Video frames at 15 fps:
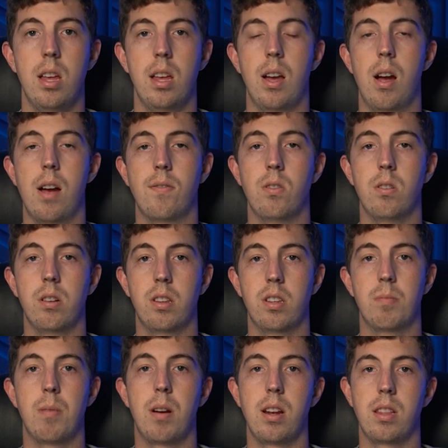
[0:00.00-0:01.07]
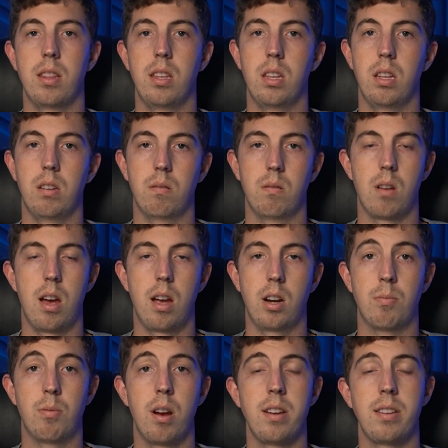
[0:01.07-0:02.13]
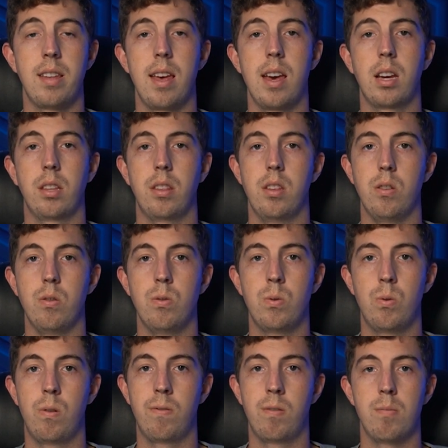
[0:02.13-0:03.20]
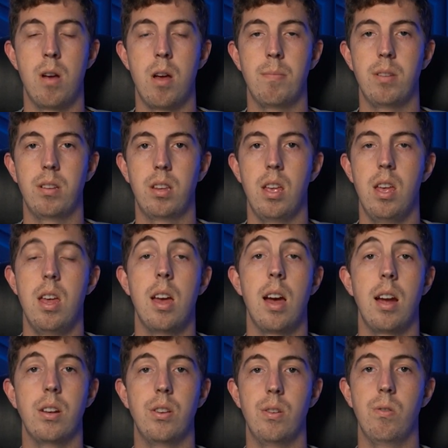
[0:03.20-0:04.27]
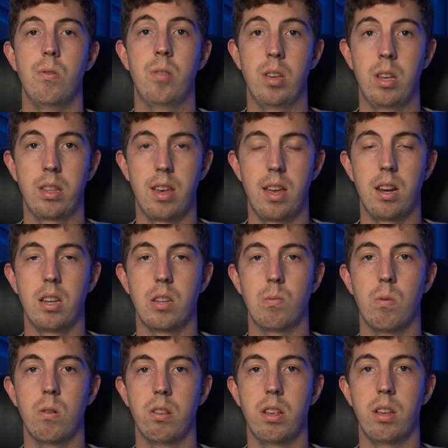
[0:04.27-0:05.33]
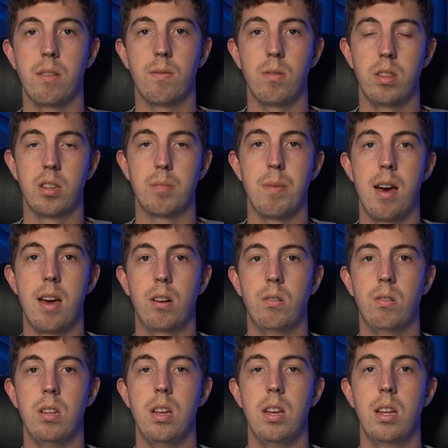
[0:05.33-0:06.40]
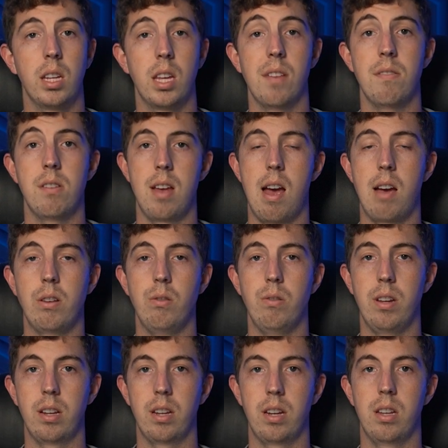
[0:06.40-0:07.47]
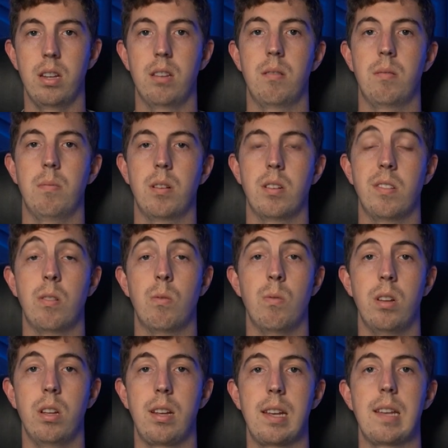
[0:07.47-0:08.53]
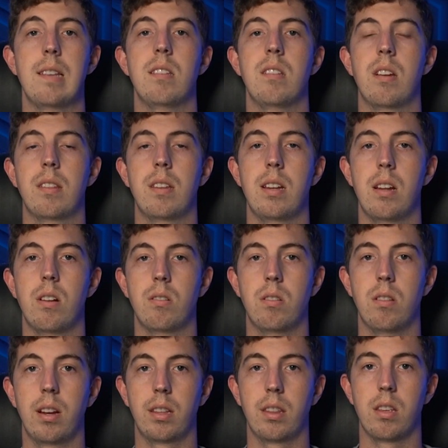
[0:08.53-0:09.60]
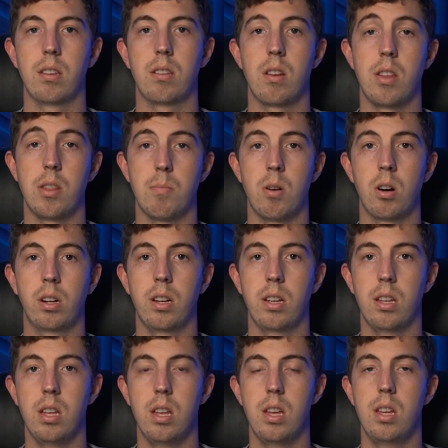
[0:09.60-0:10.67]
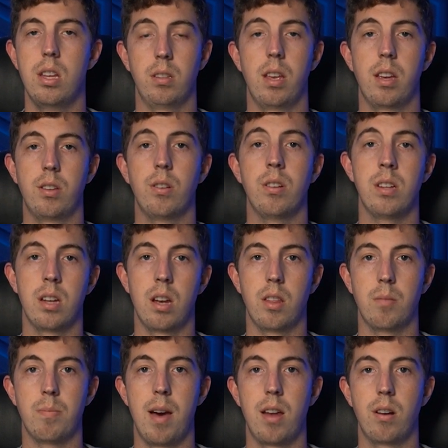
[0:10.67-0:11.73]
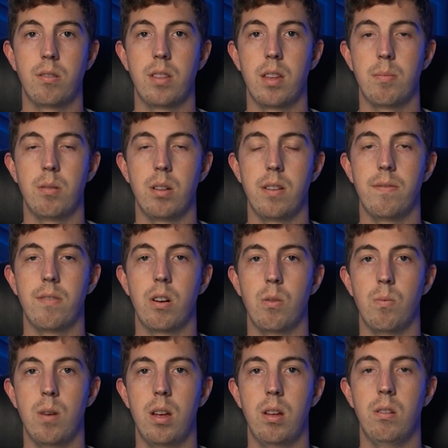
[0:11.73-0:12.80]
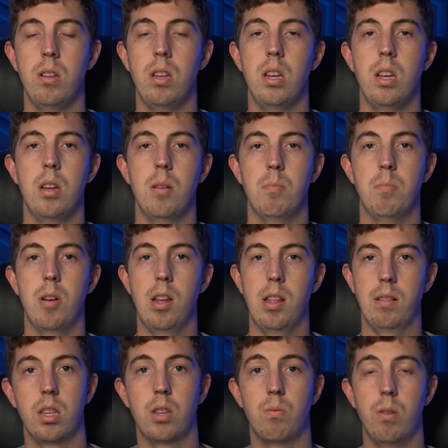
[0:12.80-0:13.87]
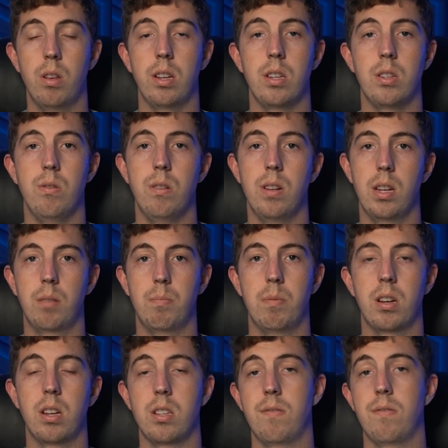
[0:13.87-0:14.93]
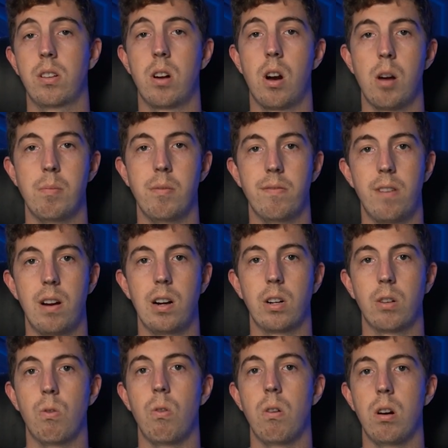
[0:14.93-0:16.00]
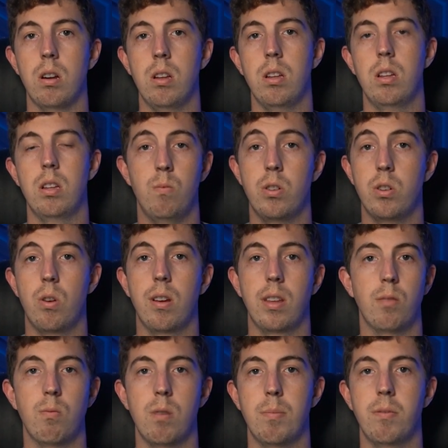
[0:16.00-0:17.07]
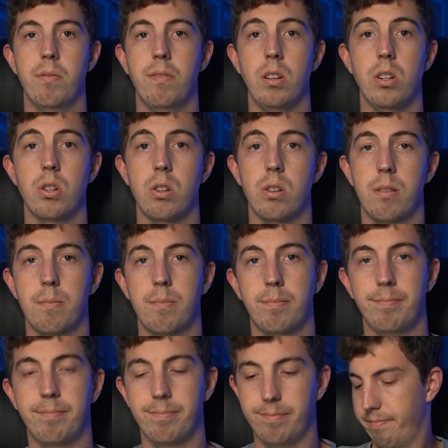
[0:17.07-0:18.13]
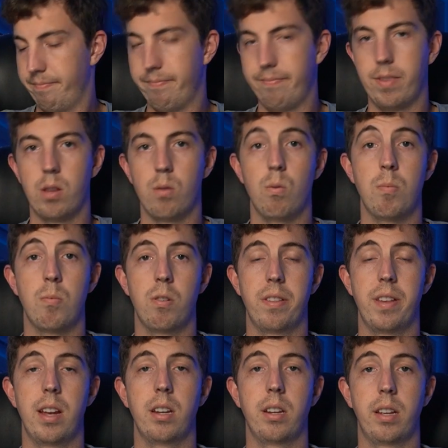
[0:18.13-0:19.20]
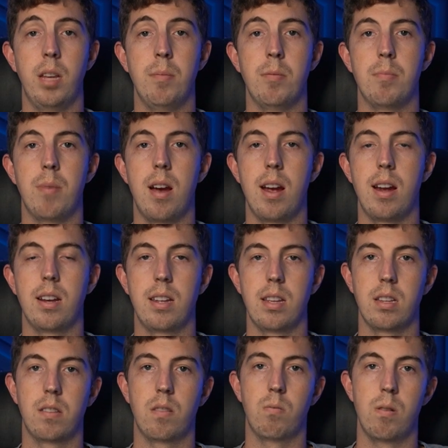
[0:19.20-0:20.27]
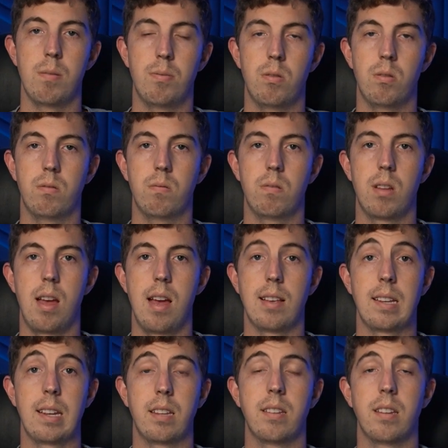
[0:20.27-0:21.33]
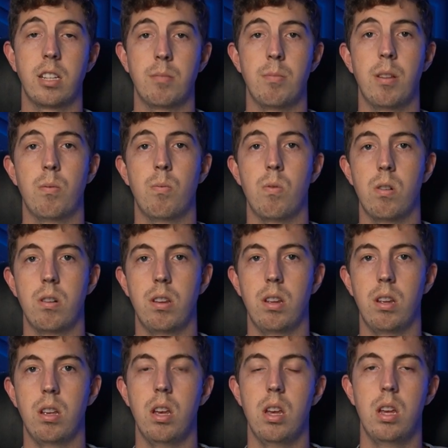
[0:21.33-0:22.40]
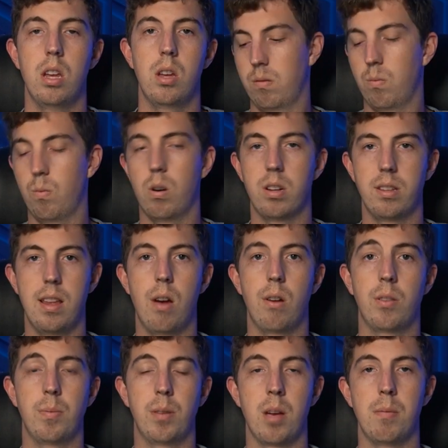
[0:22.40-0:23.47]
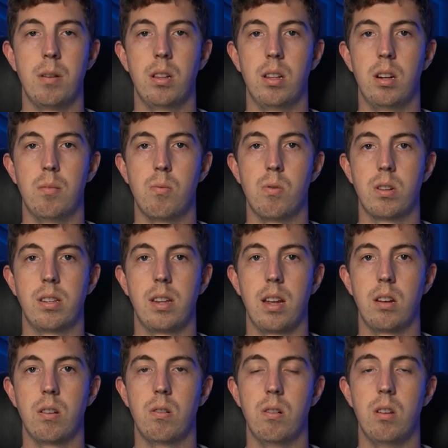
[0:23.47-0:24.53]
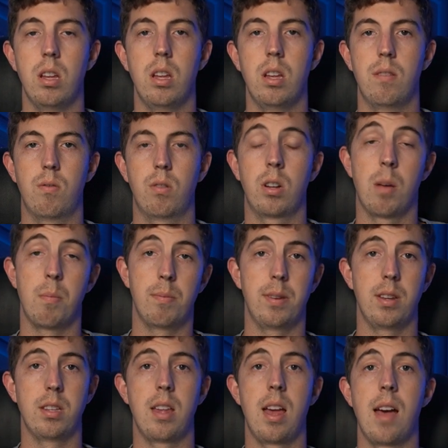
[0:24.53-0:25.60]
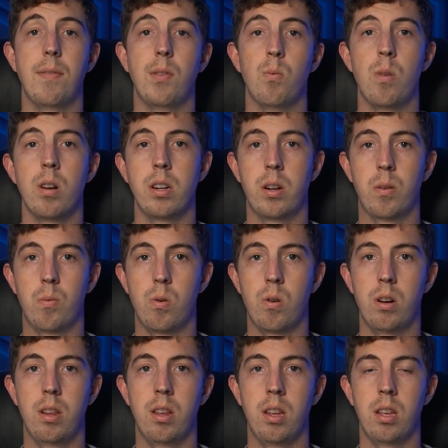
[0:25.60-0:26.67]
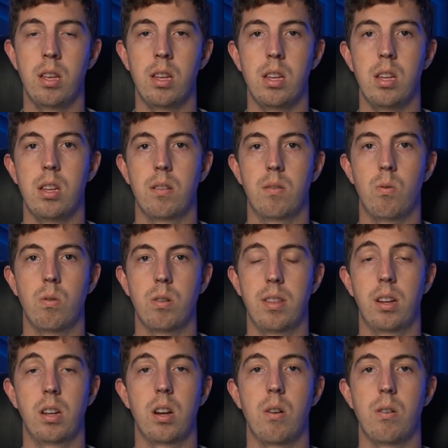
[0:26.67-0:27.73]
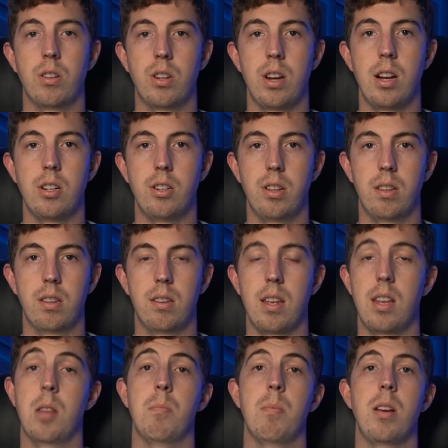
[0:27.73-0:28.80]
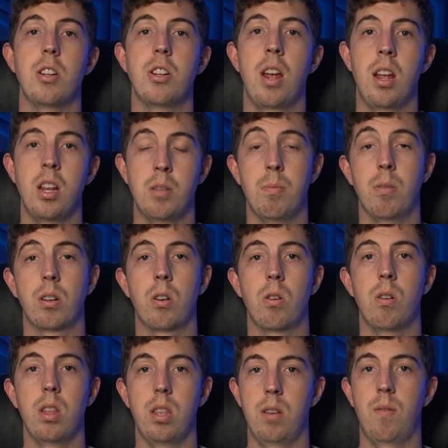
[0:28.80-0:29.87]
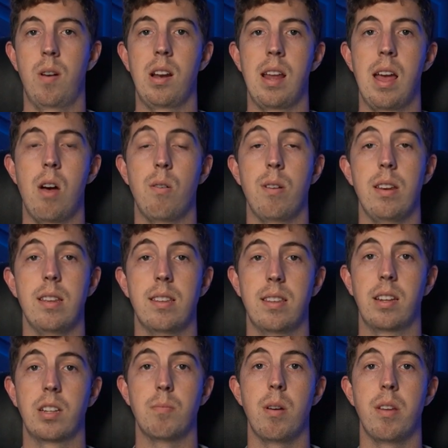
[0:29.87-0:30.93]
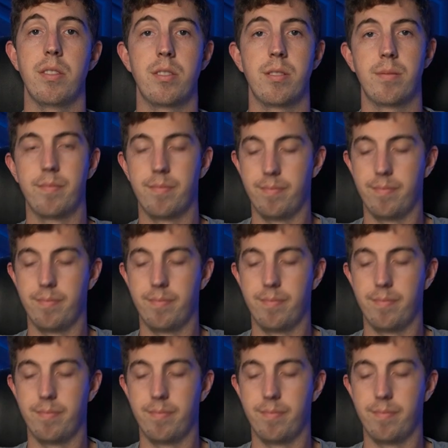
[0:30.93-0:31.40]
However, despite the higher price tag than usual from Ronbus, I do think that it is worth it for this paddle, given how unique it is, because there really is nothing else like this on the market. Yes, you can get other paddles that play very well, but this really is unique because of the carbon fiber core, which only the Ripple features. One more thing to keep in mind is the Ripple has a 6-month warranty, whereas now it's becoming a little more standard for companies to have a 1-year warranty. Of course, they could always change this, and it may change, but currently right now it is 6 months.